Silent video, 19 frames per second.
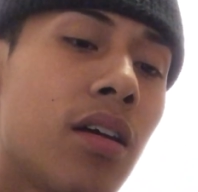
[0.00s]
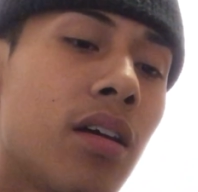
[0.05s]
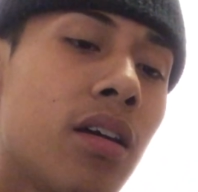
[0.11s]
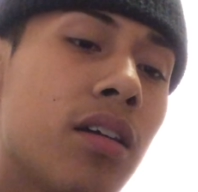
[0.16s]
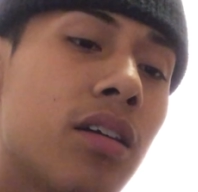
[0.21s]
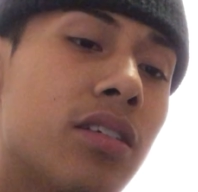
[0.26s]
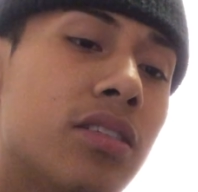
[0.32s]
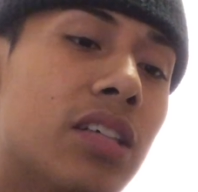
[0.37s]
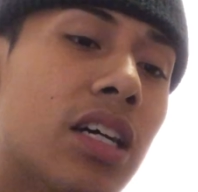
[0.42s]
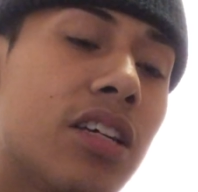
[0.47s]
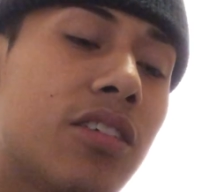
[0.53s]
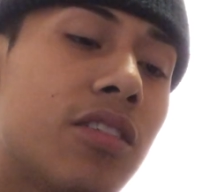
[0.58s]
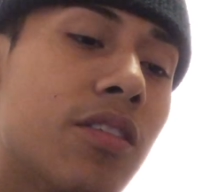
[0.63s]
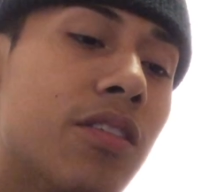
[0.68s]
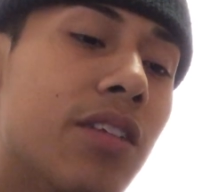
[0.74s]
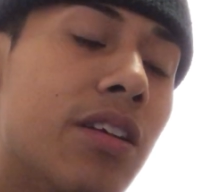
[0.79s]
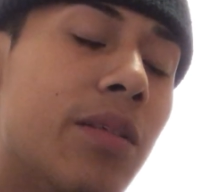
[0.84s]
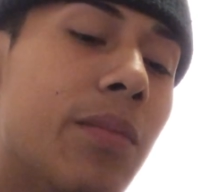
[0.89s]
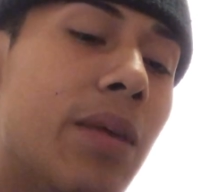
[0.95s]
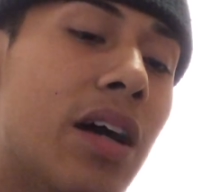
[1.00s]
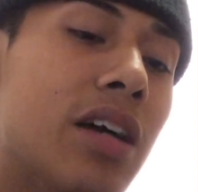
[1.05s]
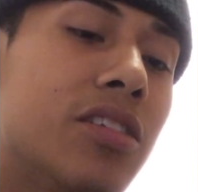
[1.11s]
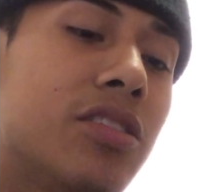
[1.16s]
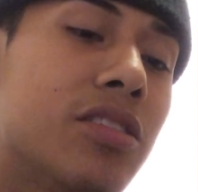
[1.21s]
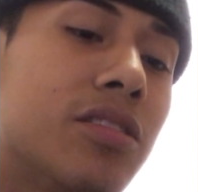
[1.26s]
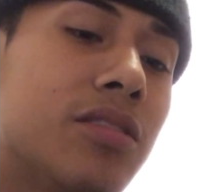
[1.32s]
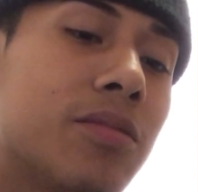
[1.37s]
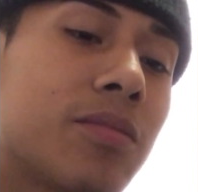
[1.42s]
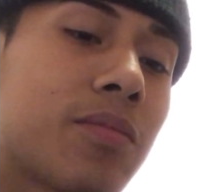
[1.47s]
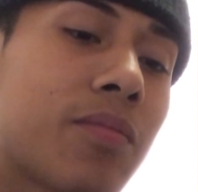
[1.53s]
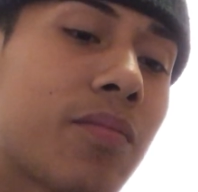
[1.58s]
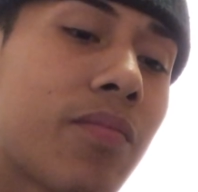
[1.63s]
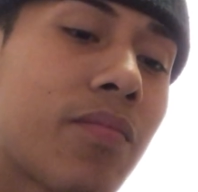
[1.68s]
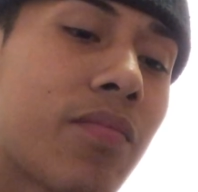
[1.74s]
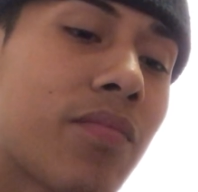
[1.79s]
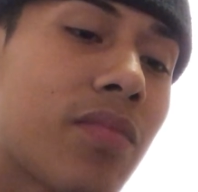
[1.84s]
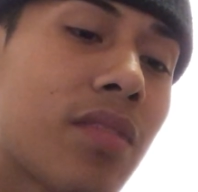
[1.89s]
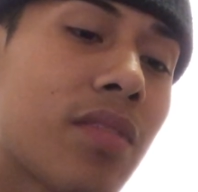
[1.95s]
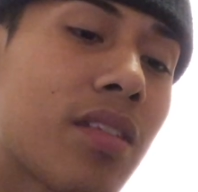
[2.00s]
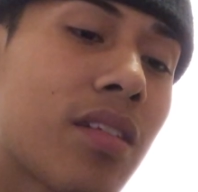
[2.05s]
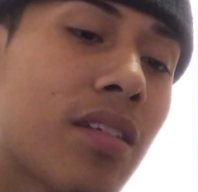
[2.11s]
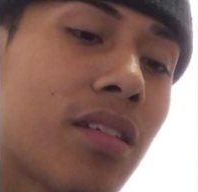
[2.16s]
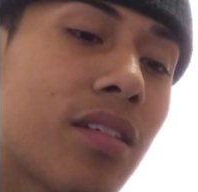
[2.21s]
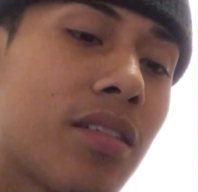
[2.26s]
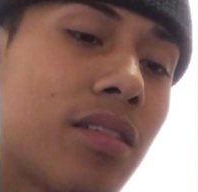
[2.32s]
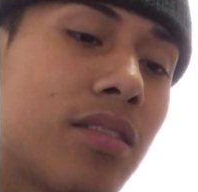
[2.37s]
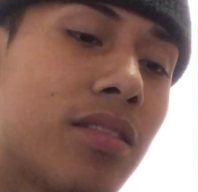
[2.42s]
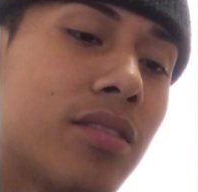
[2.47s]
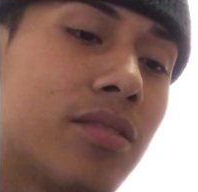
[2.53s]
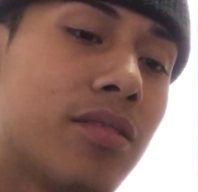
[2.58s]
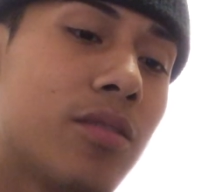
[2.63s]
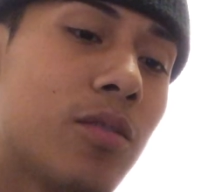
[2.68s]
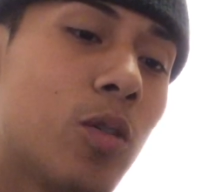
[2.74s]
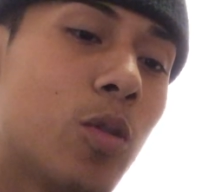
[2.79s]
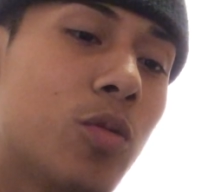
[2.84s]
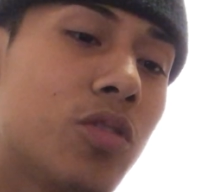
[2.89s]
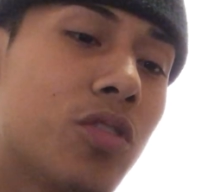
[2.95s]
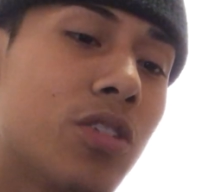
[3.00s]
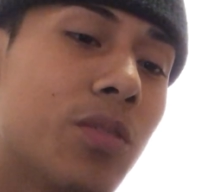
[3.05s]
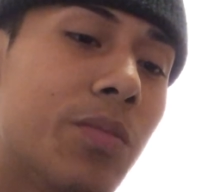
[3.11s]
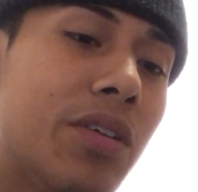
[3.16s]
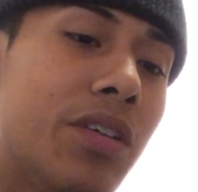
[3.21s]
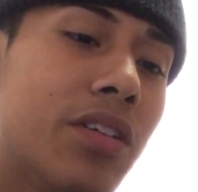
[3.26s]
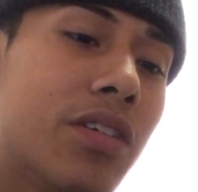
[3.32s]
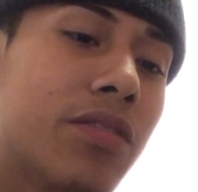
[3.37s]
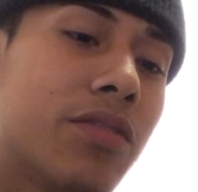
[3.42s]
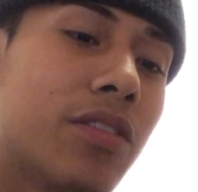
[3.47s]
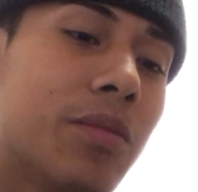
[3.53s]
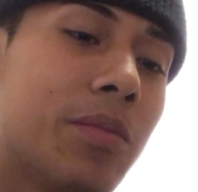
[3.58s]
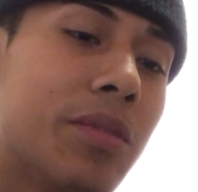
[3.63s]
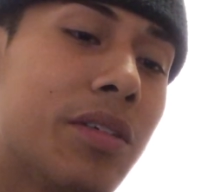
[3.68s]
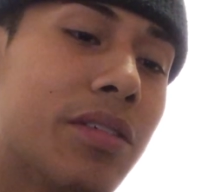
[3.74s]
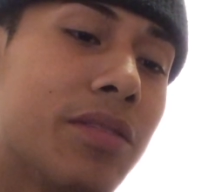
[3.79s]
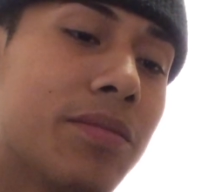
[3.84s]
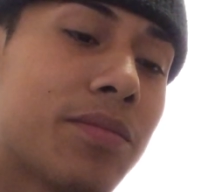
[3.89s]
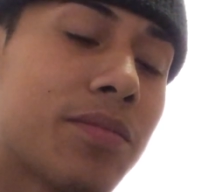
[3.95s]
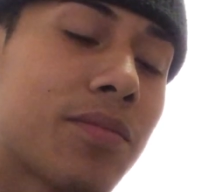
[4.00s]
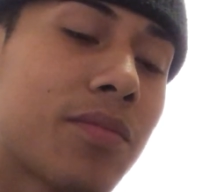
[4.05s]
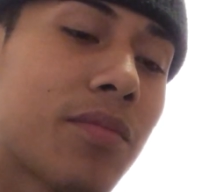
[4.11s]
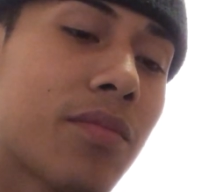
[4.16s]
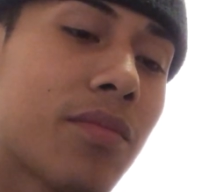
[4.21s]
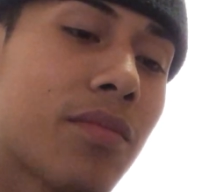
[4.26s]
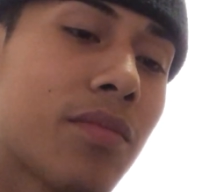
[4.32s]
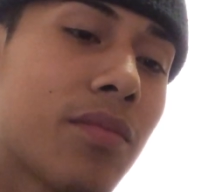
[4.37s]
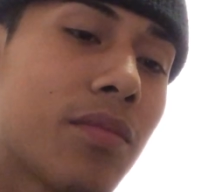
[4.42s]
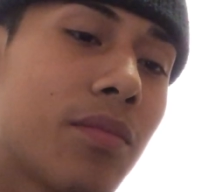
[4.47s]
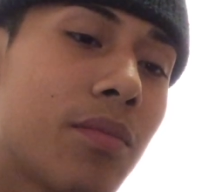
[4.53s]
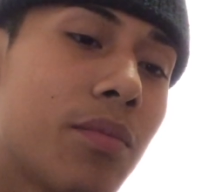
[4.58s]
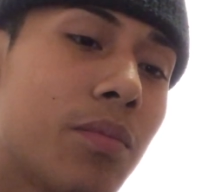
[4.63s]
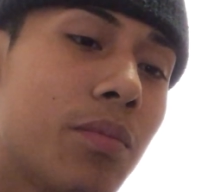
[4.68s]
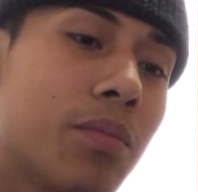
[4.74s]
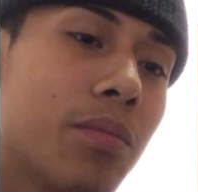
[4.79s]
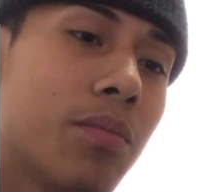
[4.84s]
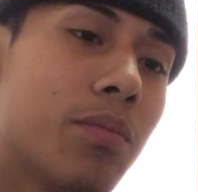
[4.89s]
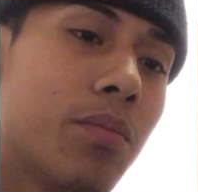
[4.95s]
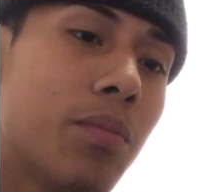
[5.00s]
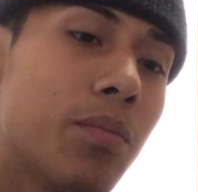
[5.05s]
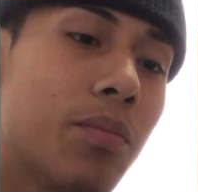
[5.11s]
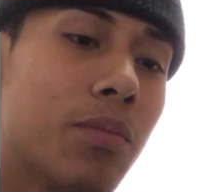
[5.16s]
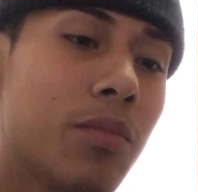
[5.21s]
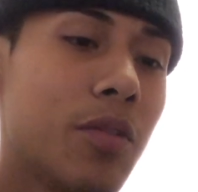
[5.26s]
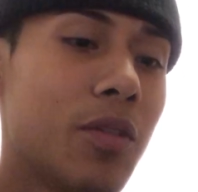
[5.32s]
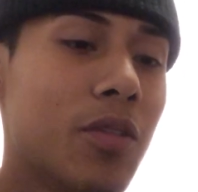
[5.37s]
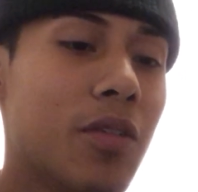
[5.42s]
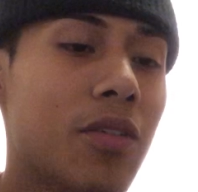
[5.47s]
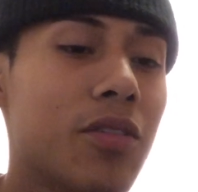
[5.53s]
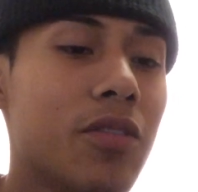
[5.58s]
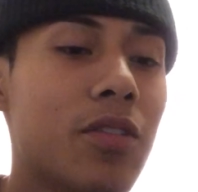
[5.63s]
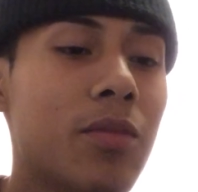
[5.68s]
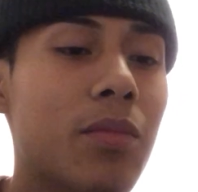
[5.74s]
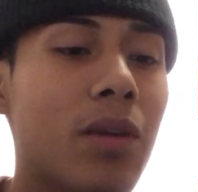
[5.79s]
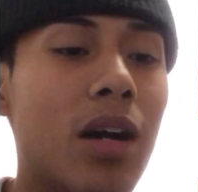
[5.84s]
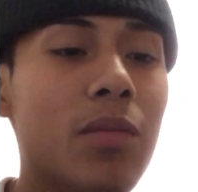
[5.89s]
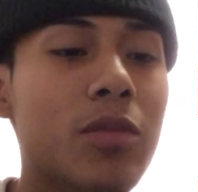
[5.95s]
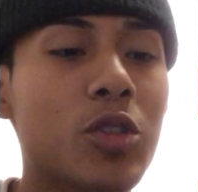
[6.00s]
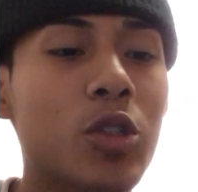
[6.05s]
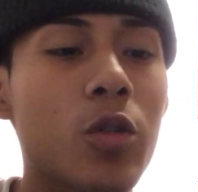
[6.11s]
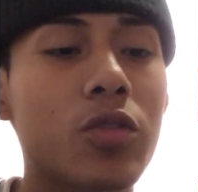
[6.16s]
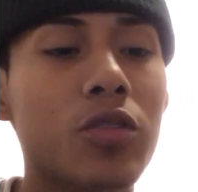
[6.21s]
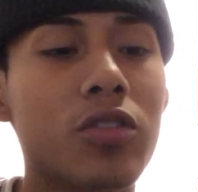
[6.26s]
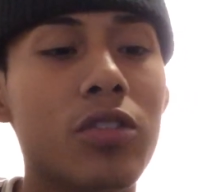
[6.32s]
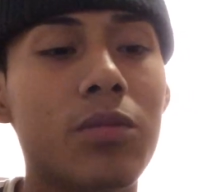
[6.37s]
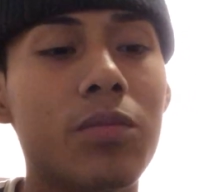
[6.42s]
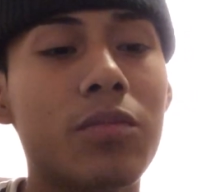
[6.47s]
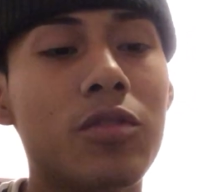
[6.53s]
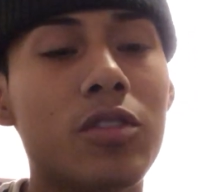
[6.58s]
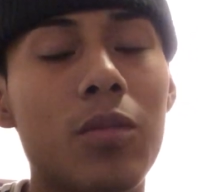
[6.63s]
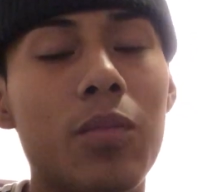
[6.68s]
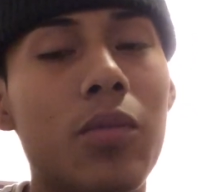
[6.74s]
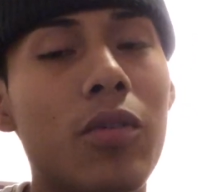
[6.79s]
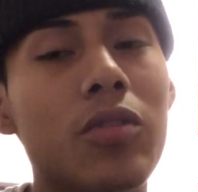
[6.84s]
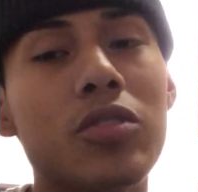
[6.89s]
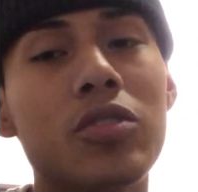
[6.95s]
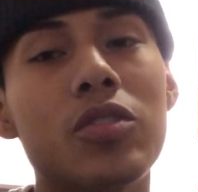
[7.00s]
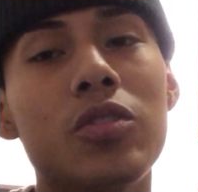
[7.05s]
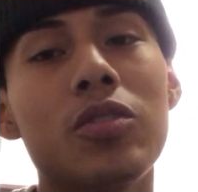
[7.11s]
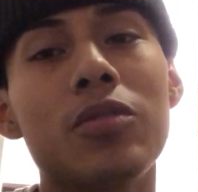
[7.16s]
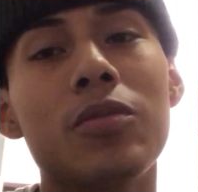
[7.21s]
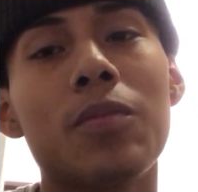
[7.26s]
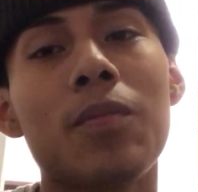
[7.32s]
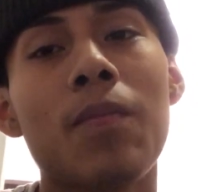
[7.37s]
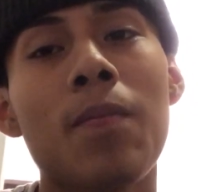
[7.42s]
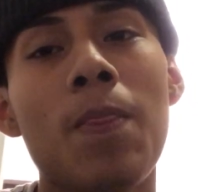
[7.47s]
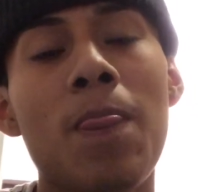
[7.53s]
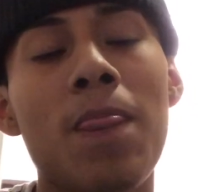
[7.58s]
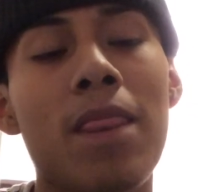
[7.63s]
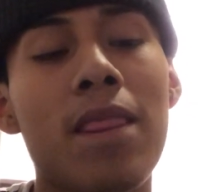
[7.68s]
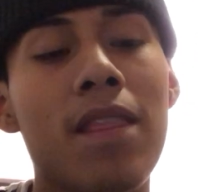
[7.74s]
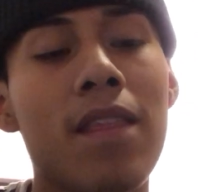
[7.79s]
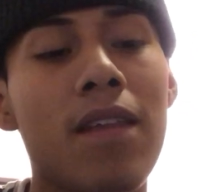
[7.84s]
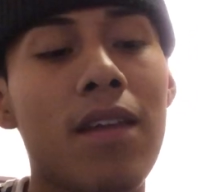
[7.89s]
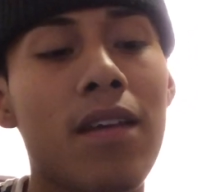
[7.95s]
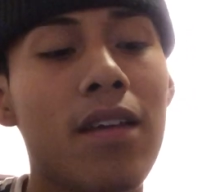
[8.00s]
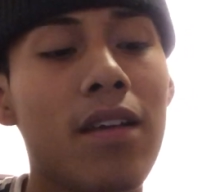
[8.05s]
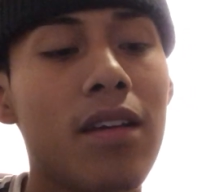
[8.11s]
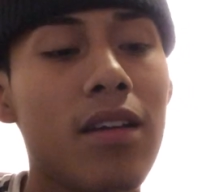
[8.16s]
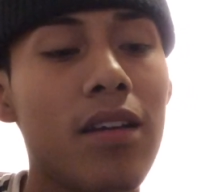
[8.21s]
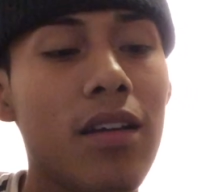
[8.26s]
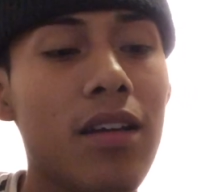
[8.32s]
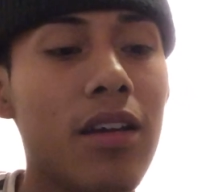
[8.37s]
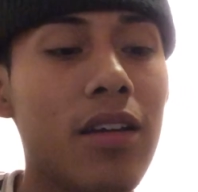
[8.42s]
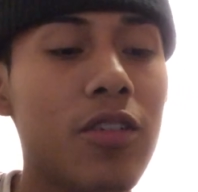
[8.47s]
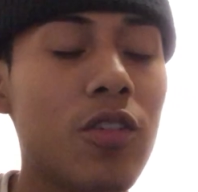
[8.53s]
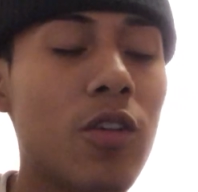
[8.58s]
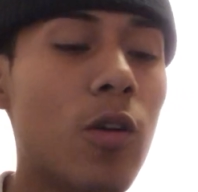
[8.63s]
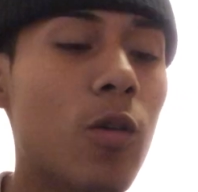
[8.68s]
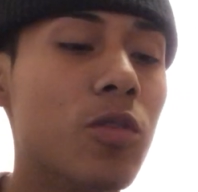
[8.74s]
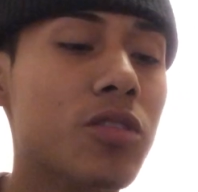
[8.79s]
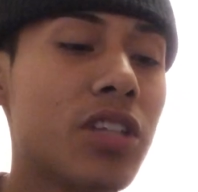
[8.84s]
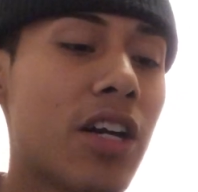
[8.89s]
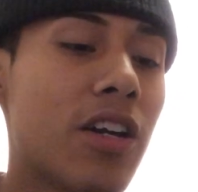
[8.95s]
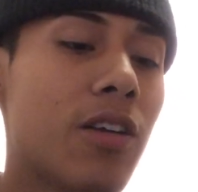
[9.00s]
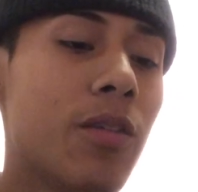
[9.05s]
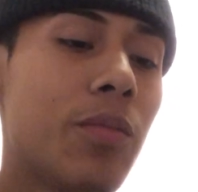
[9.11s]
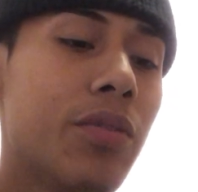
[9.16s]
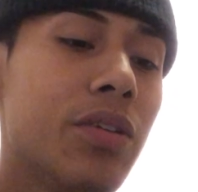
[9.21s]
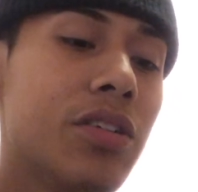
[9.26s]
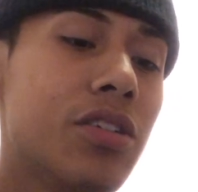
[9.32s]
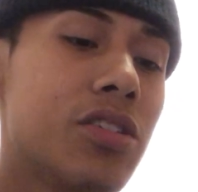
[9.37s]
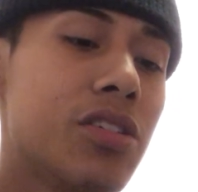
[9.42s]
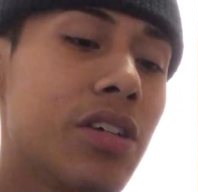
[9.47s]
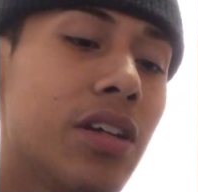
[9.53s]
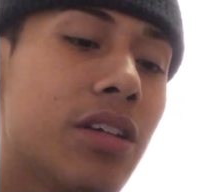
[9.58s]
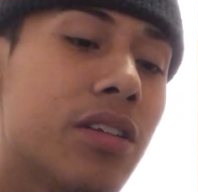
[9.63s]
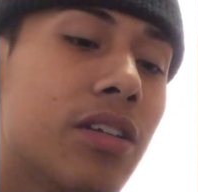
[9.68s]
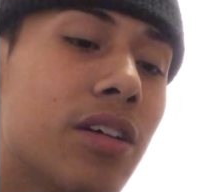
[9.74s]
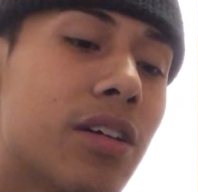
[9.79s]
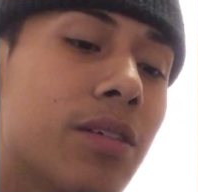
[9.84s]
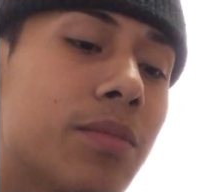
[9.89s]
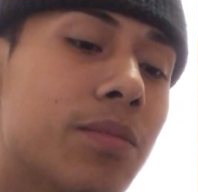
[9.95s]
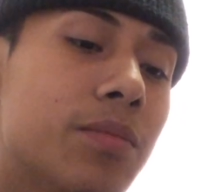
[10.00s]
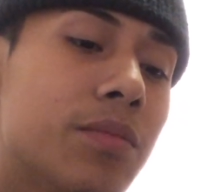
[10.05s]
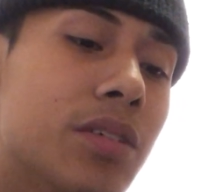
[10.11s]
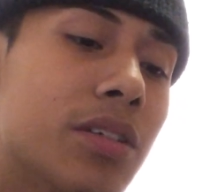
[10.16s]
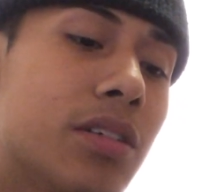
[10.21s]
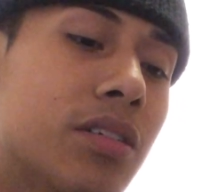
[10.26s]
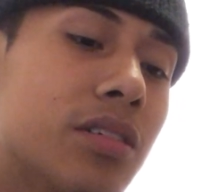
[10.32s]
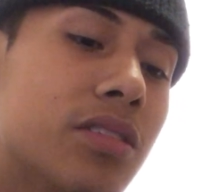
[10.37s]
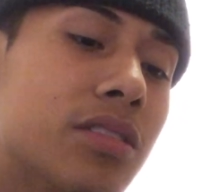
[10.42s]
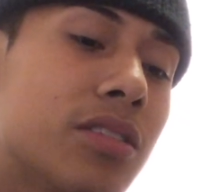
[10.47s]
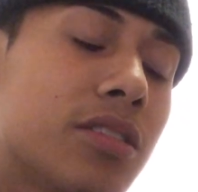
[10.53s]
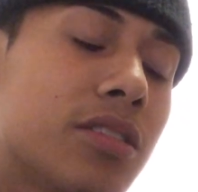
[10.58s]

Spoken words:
because I couldn't imagine who was gonna be there for me. Your mom is always gonna support you, and you always gotta appreciate them because